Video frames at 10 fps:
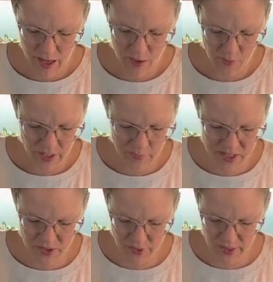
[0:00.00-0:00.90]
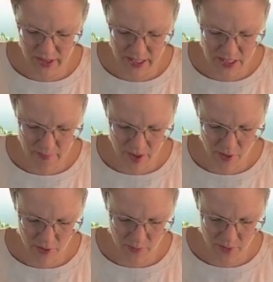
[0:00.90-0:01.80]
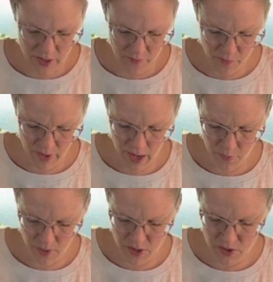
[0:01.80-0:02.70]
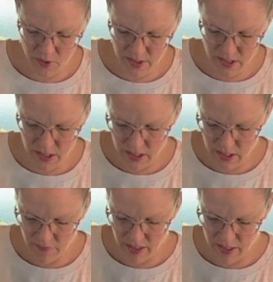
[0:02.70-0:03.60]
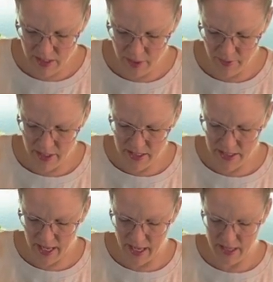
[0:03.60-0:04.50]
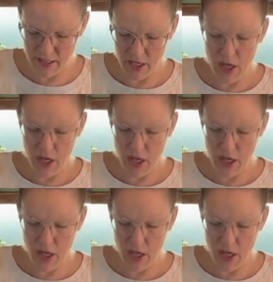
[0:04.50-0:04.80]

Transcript: and we're going to be soaking these about three to four hours or until they've kind of doubled in size.